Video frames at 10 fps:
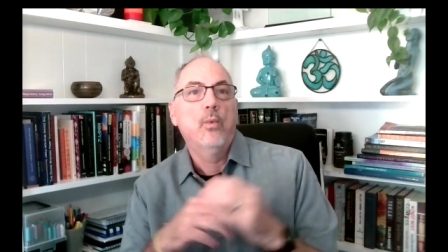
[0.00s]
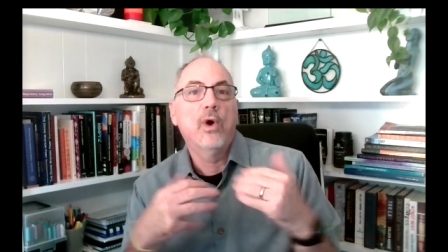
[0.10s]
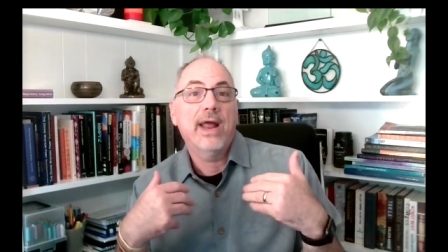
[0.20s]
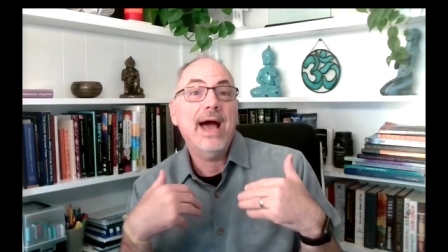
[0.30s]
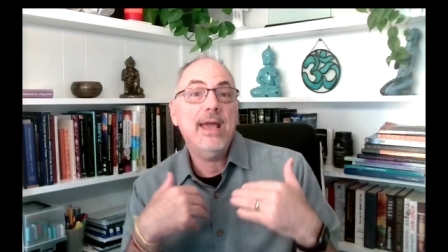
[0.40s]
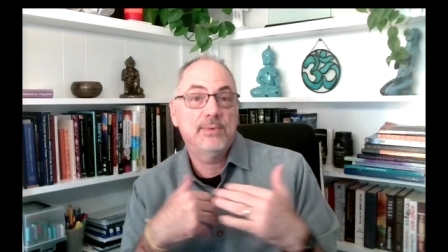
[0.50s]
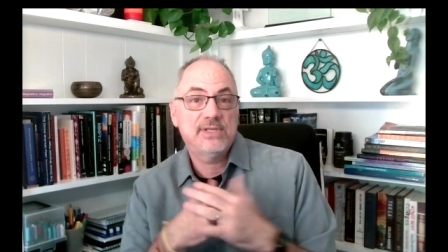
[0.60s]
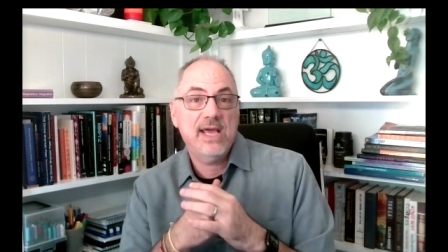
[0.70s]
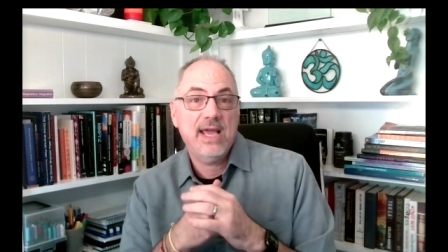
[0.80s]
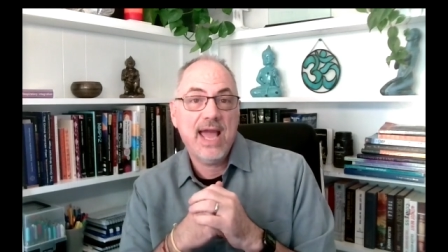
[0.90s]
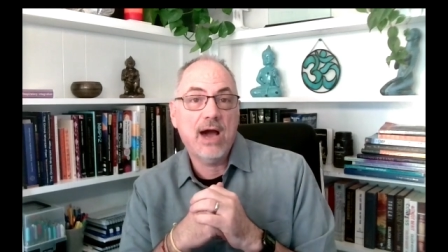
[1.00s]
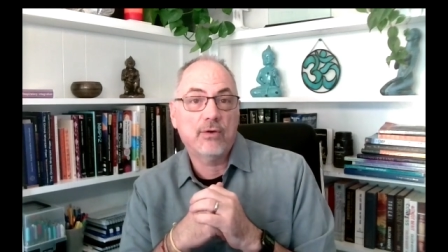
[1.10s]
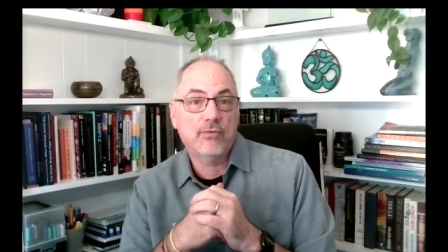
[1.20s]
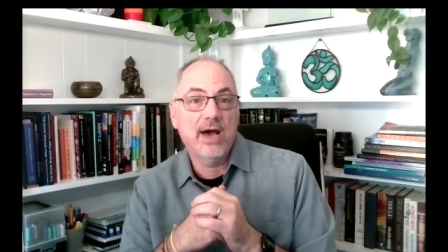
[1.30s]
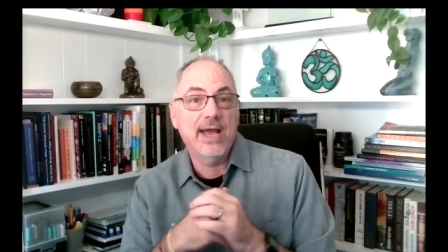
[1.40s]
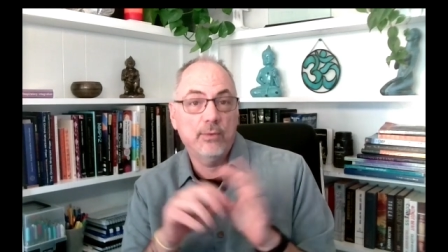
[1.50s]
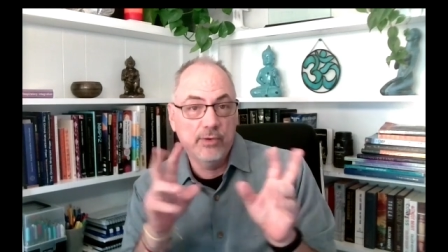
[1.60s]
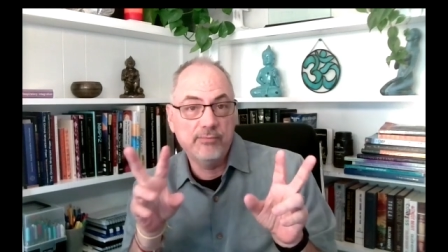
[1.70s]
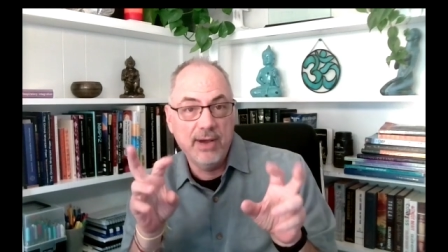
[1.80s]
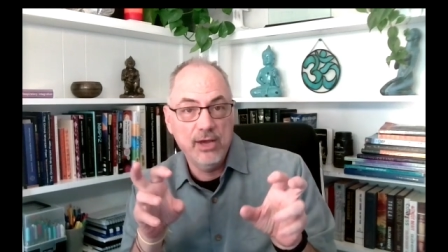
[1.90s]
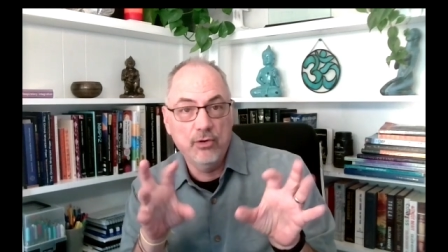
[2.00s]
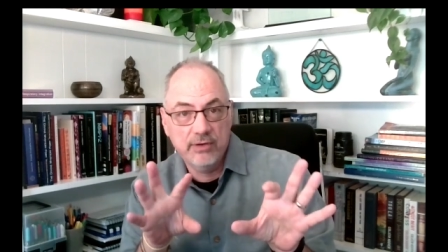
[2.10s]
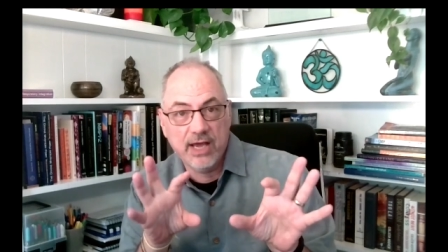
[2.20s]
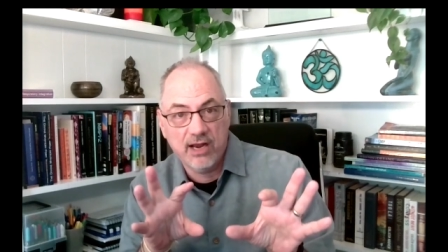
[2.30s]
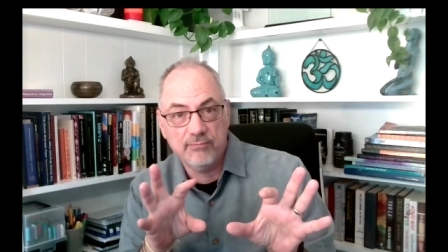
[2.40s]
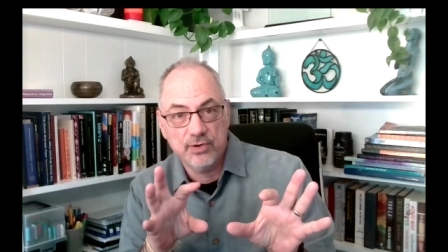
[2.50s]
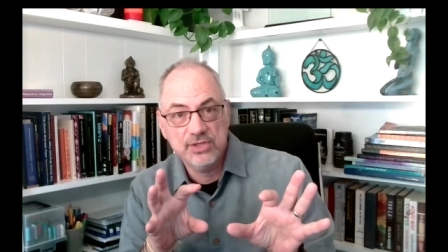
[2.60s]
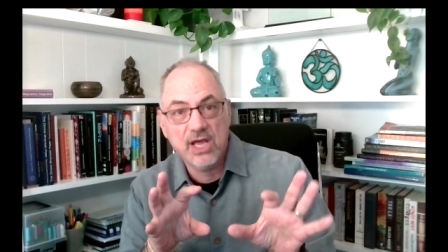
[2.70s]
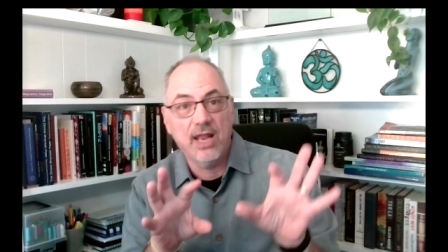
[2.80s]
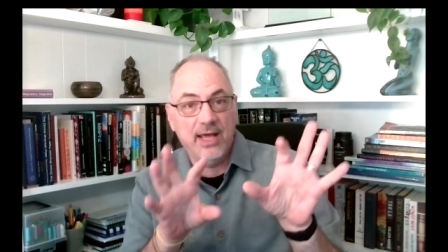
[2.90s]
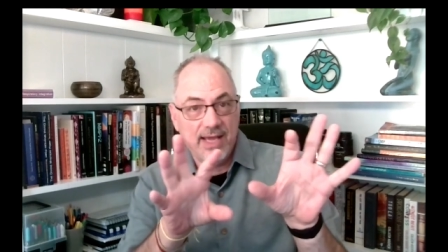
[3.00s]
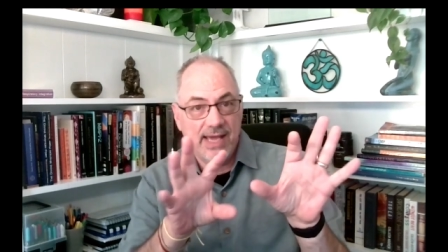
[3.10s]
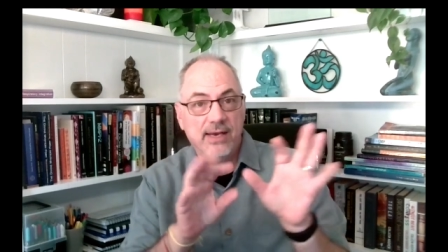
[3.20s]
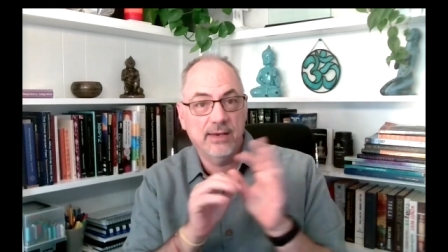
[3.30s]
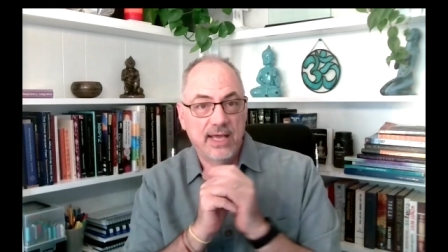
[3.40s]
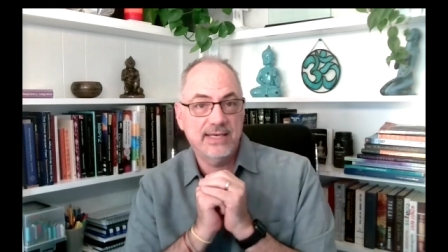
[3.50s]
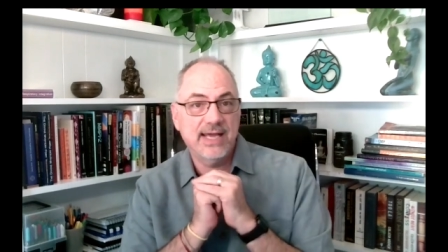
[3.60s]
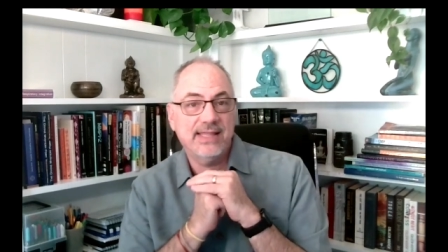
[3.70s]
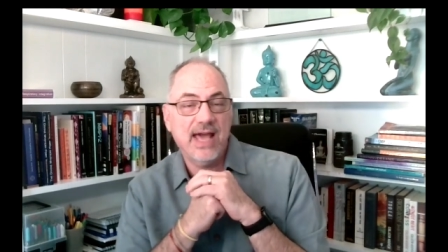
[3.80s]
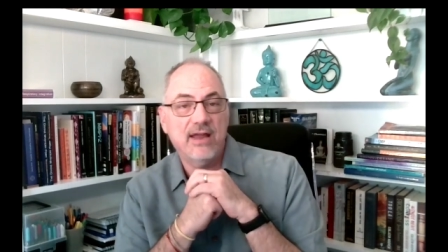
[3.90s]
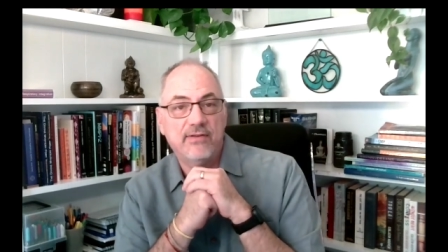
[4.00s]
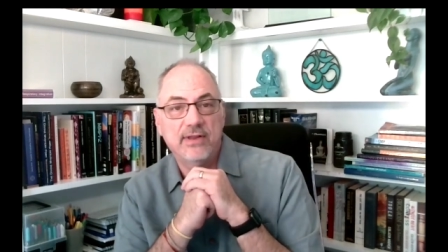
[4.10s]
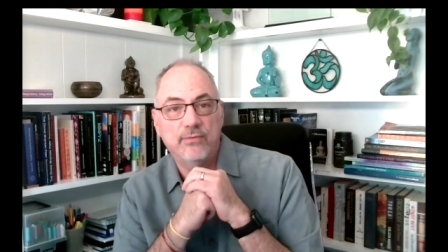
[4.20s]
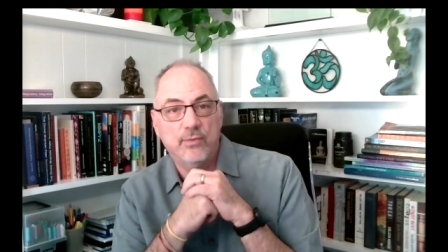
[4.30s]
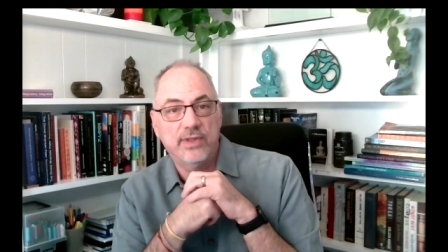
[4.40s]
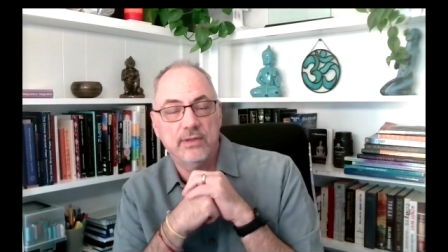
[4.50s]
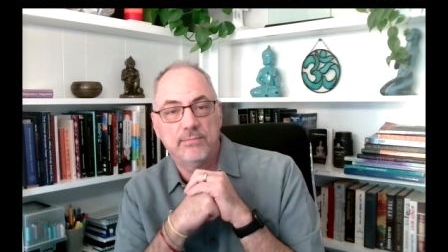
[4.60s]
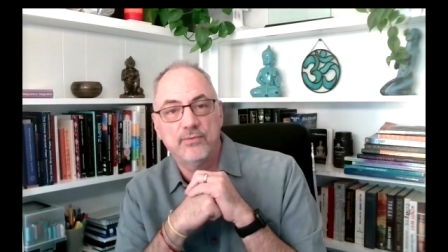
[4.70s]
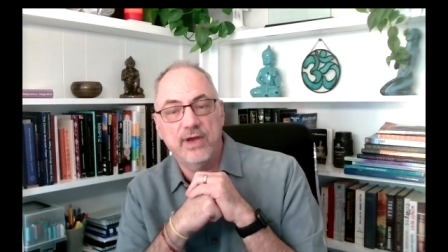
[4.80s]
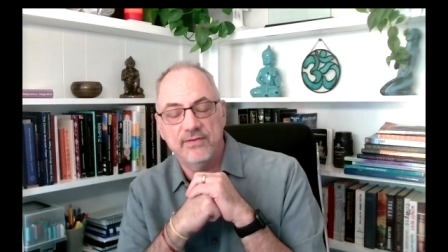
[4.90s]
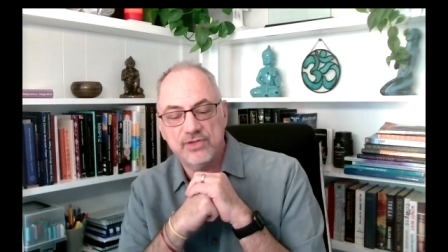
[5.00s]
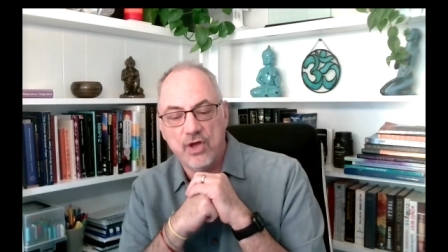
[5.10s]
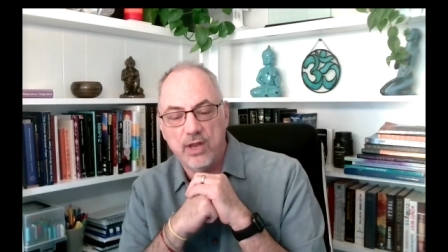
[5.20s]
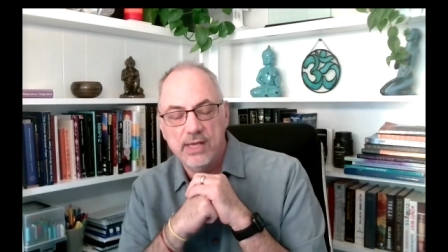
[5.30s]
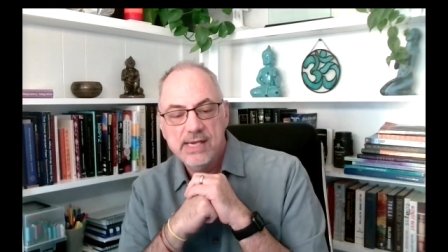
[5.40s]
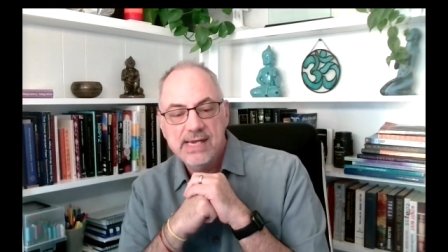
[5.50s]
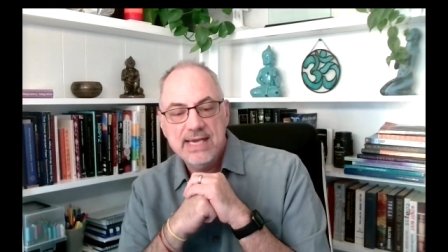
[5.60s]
what I am saying outright with my own kind of marsala and and take that with a grain of salt